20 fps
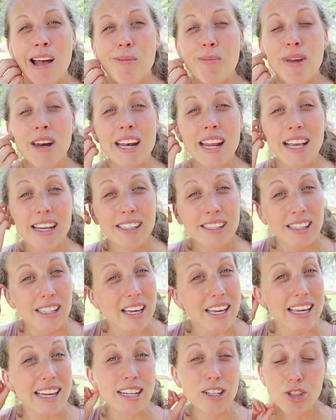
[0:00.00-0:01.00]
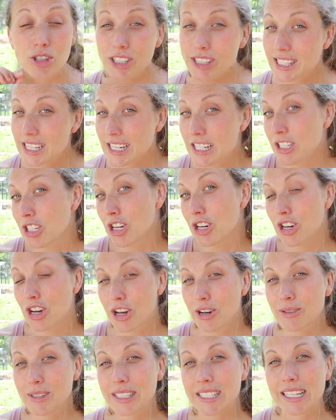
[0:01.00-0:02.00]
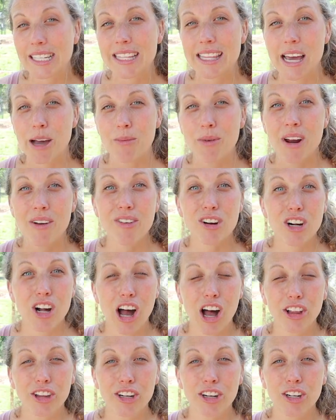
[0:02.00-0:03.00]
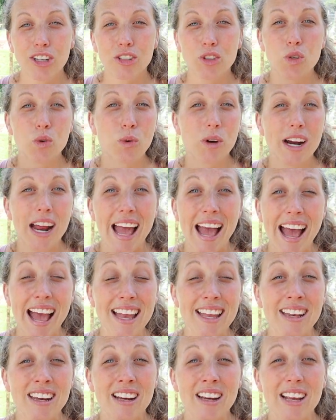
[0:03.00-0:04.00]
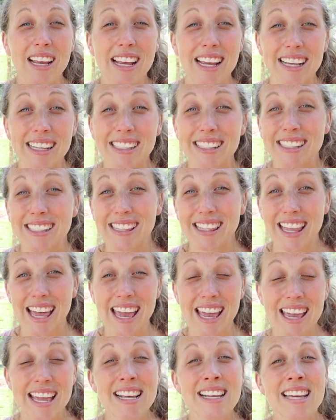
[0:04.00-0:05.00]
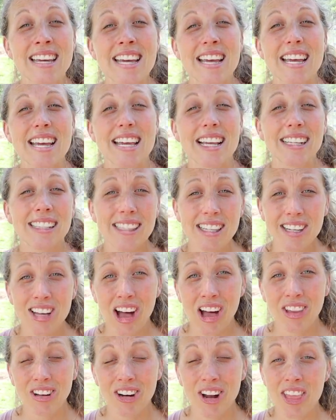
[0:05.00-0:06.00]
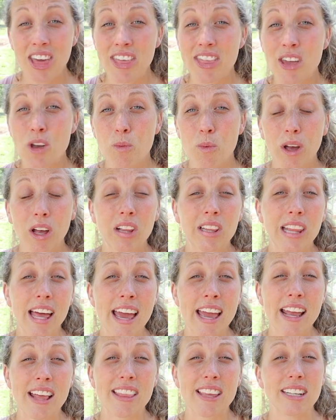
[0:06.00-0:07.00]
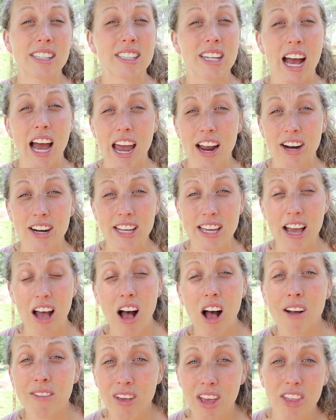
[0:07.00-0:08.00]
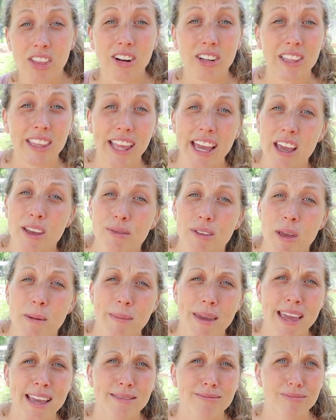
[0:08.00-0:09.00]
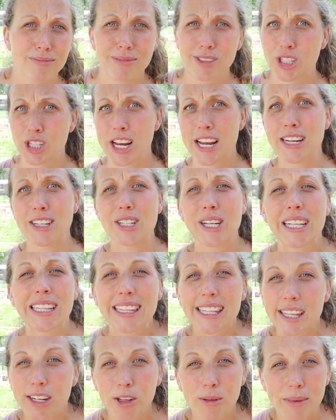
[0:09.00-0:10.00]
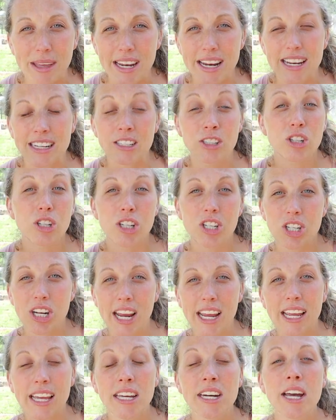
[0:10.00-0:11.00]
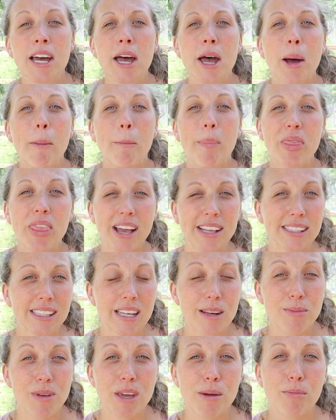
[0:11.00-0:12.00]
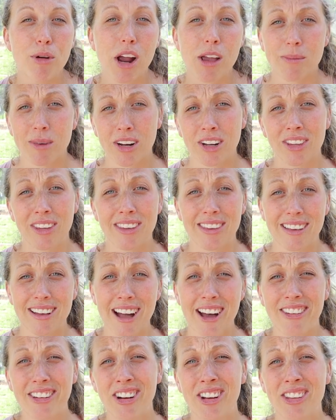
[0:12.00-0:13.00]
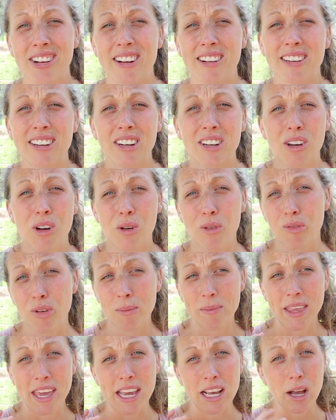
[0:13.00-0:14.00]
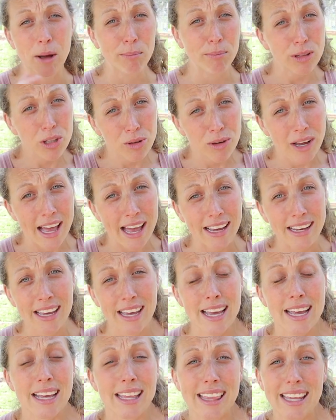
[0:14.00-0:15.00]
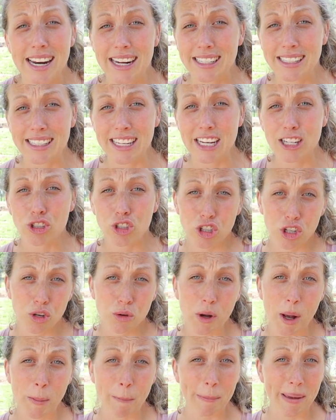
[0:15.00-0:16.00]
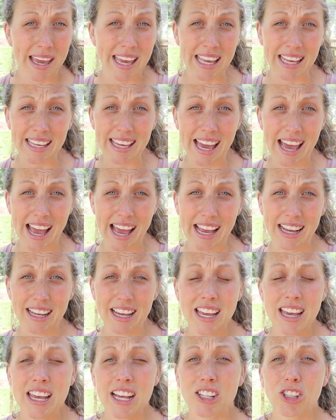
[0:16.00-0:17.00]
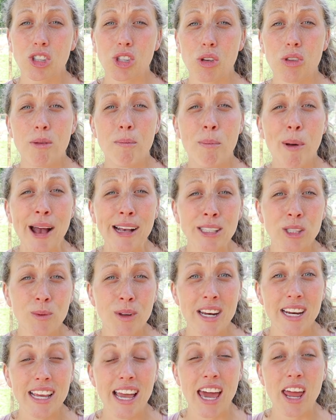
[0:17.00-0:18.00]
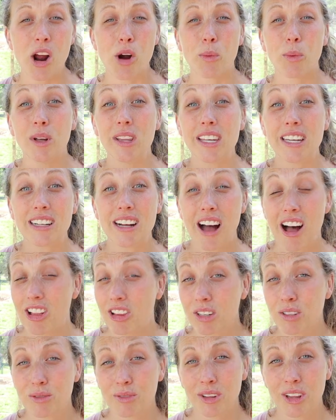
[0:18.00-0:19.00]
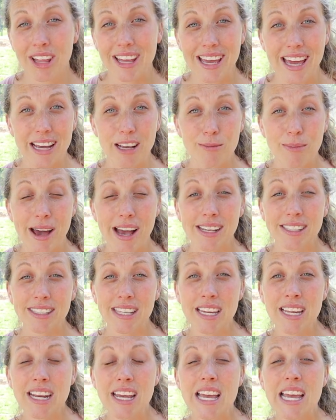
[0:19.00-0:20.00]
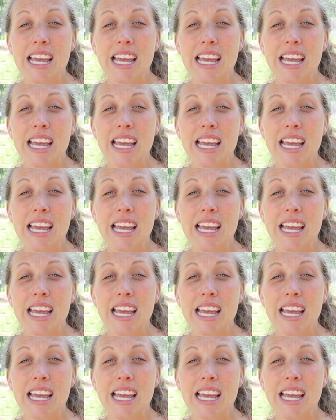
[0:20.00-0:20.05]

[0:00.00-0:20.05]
But it is interesting to note that whatever color your hen is laying is the color that they will lay the entirety of their life. It may change a little bit in shade, but that's gonna be primarily the color. They're not gonna go from laying a blue egg the next day to a pink egg. So the best way to get a really colorful egg basket